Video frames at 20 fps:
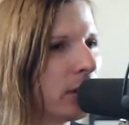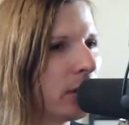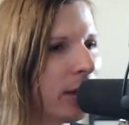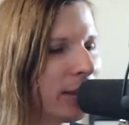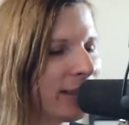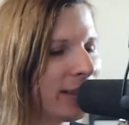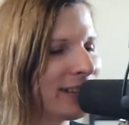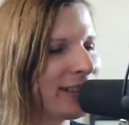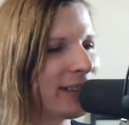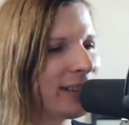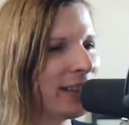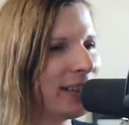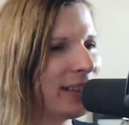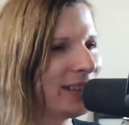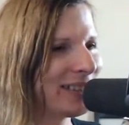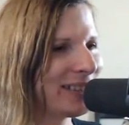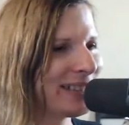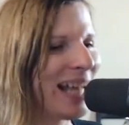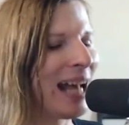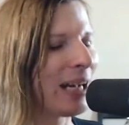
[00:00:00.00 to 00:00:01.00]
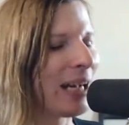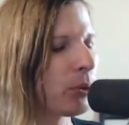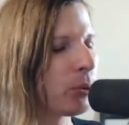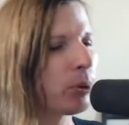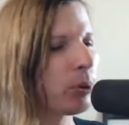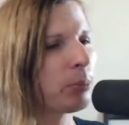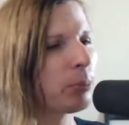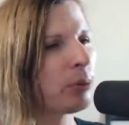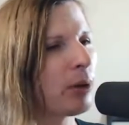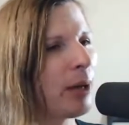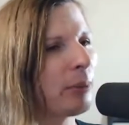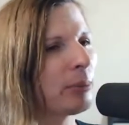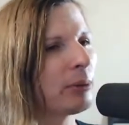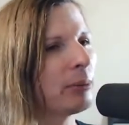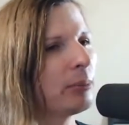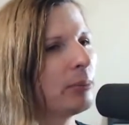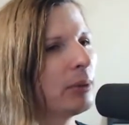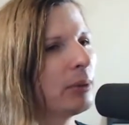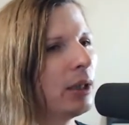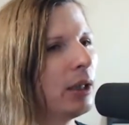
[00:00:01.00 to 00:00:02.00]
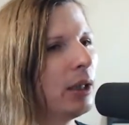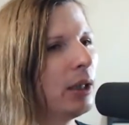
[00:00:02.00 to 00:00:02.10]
Honestly, it's not a real problem.